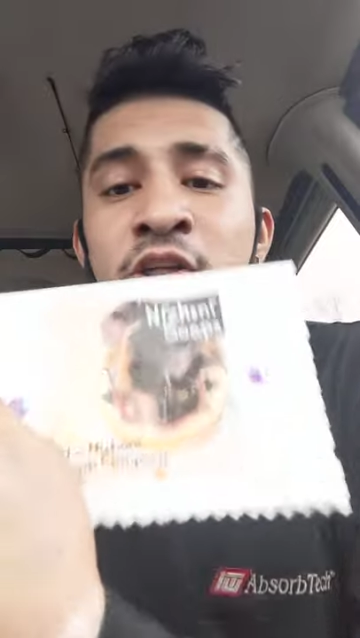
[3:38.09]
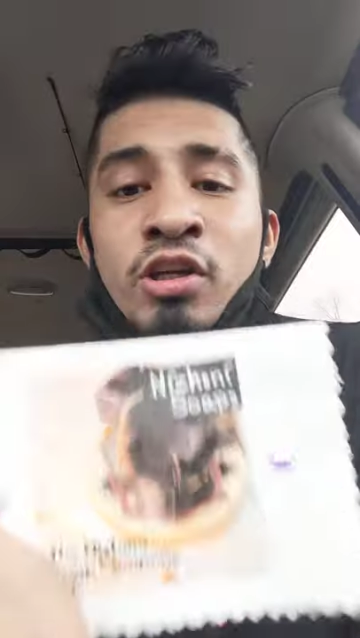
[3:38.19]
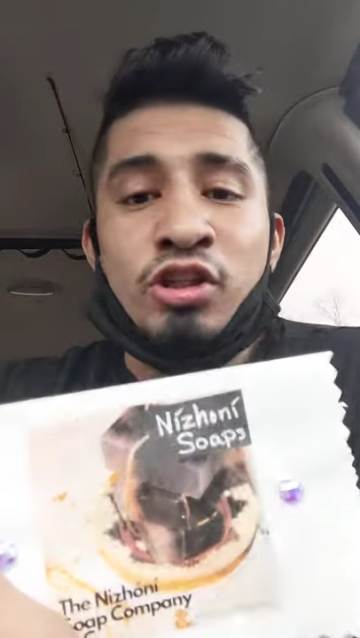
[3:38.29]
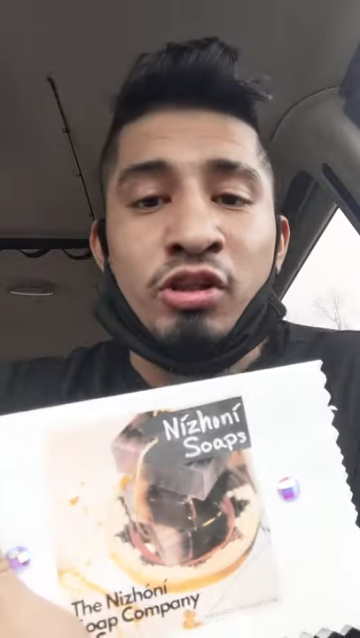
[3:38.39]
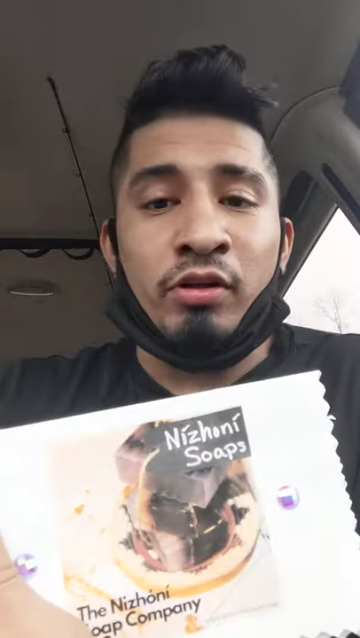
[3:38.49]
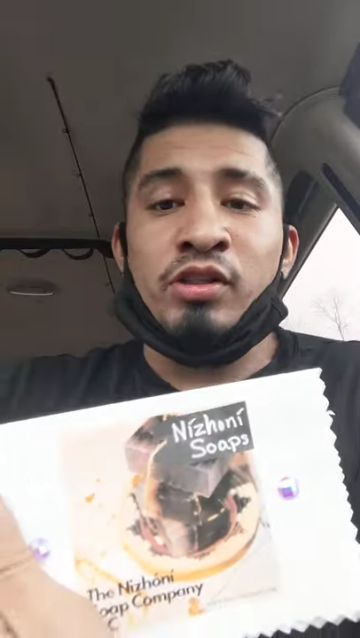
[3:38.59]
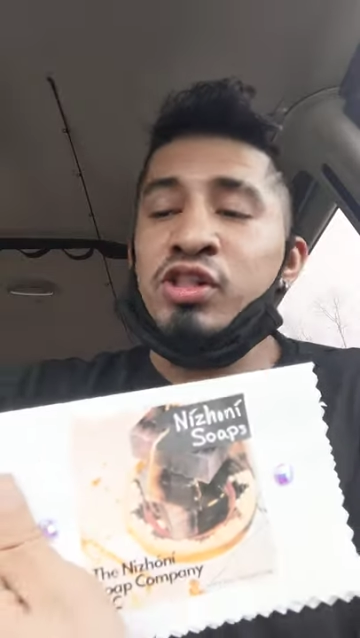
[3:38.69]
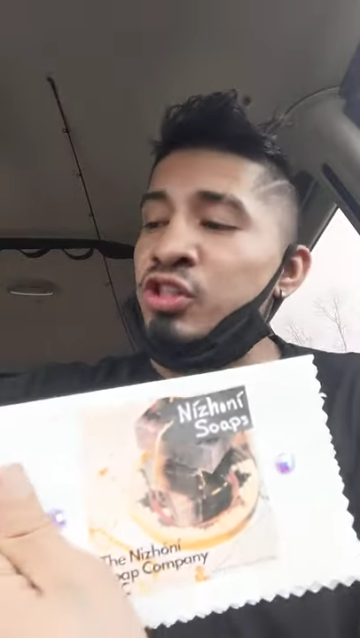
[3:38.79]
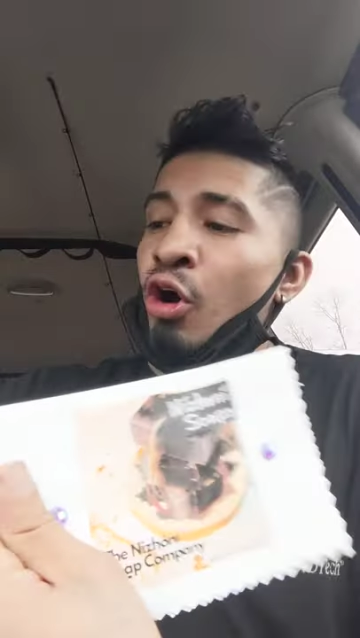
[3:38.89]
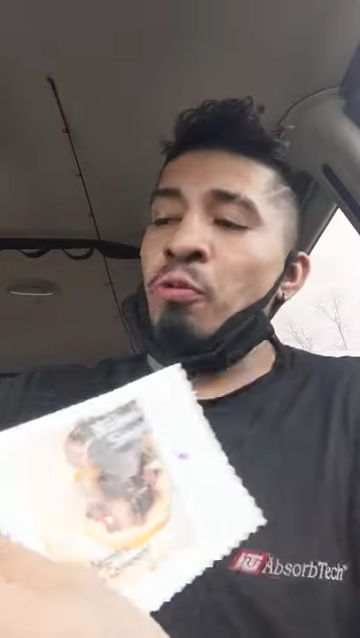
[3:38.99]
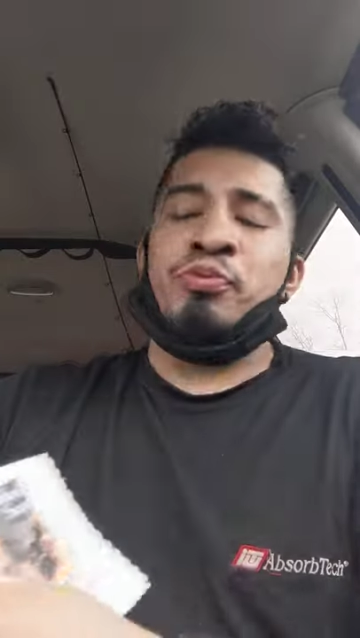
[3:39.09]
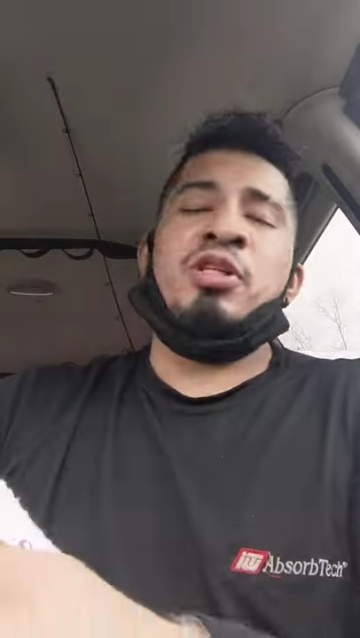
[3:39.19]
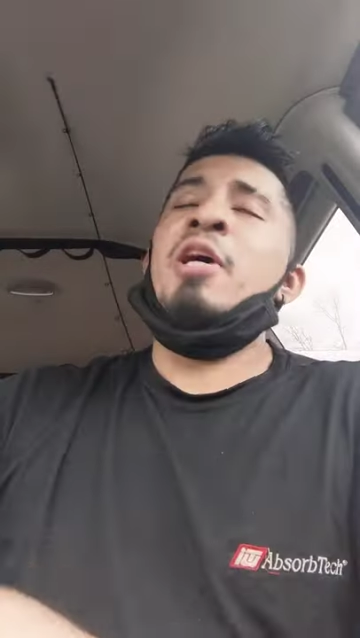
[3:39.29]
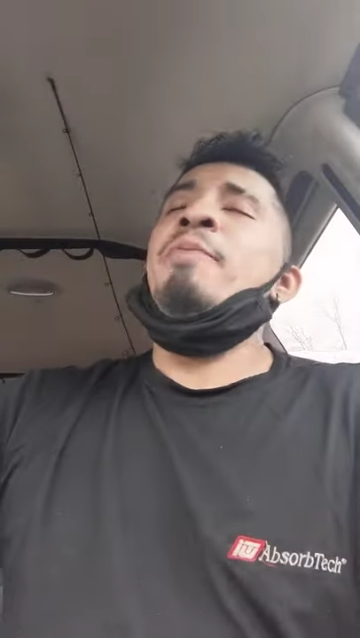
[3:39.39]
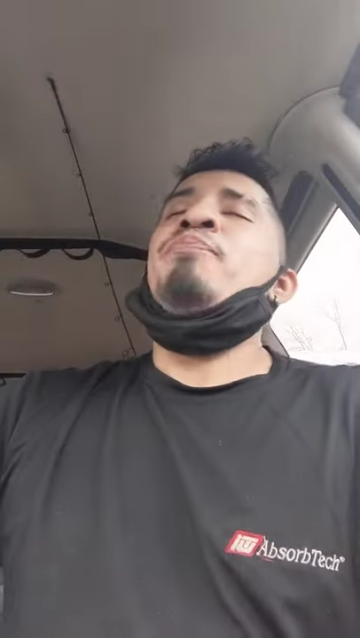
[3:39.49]
Nijona
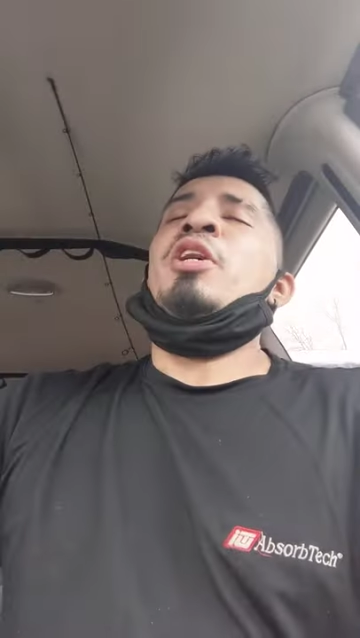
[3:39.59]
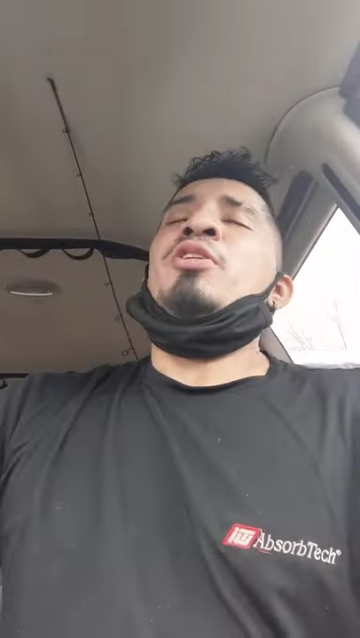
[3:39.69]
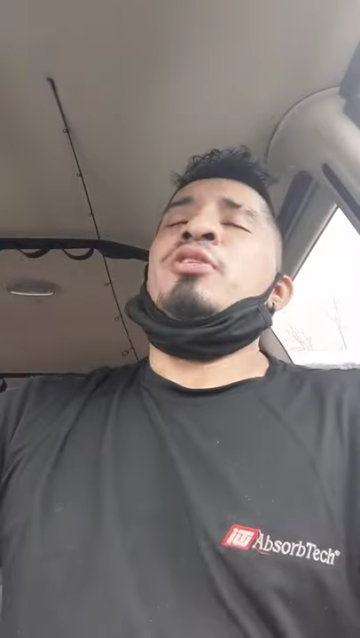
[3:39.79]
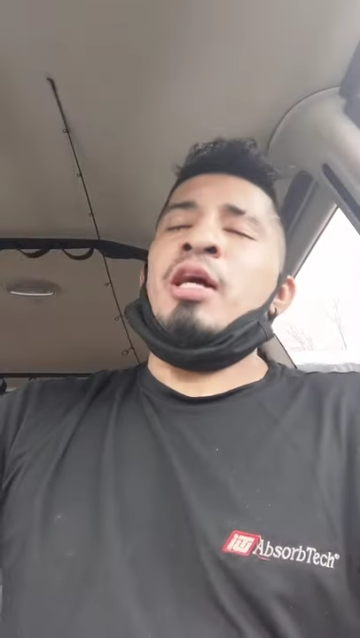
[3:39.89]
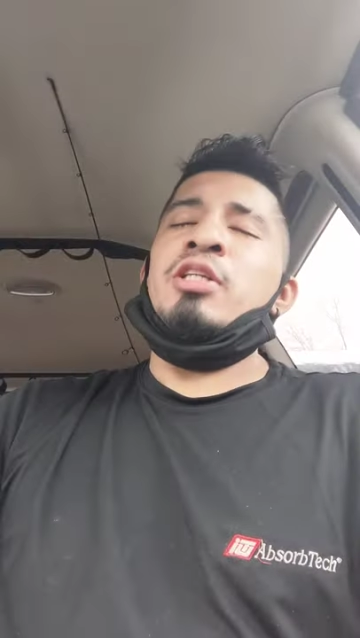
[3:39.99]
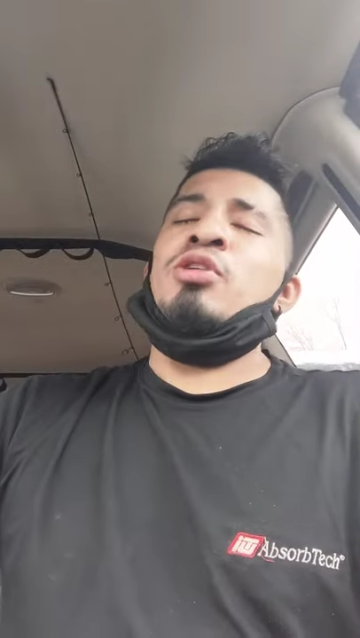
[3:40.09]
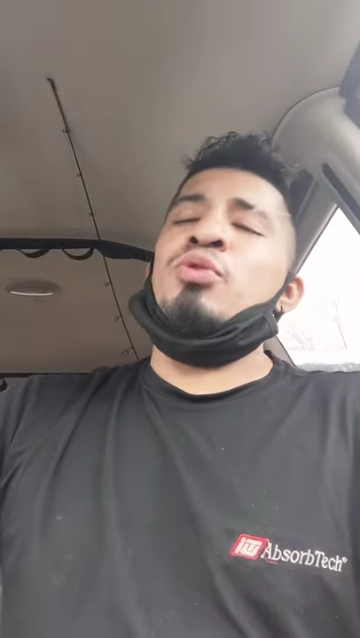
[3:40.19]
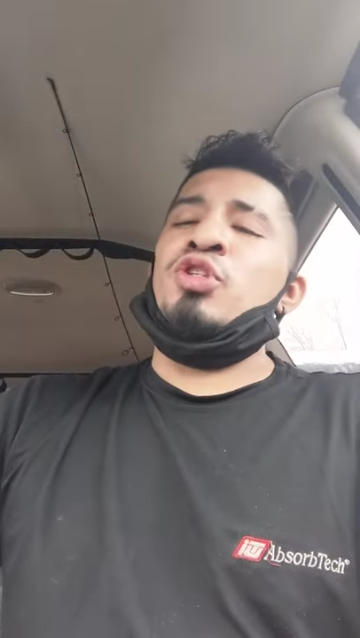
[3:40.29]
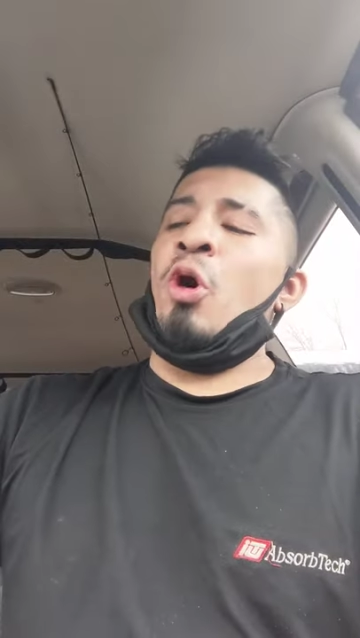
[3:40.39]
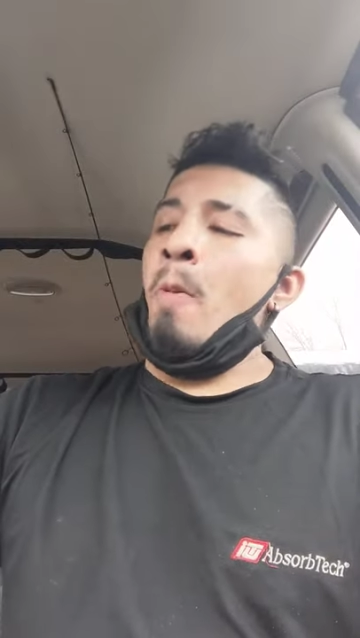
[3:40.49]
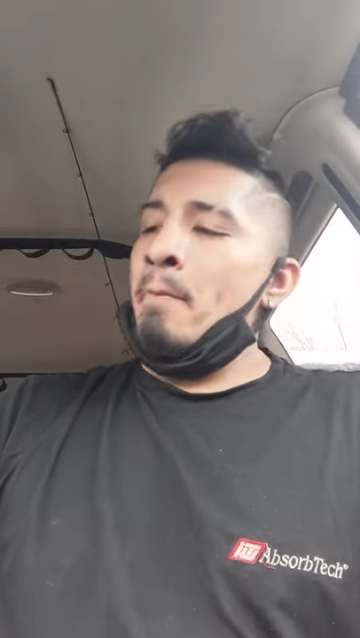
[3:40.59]
Soaps, thank you so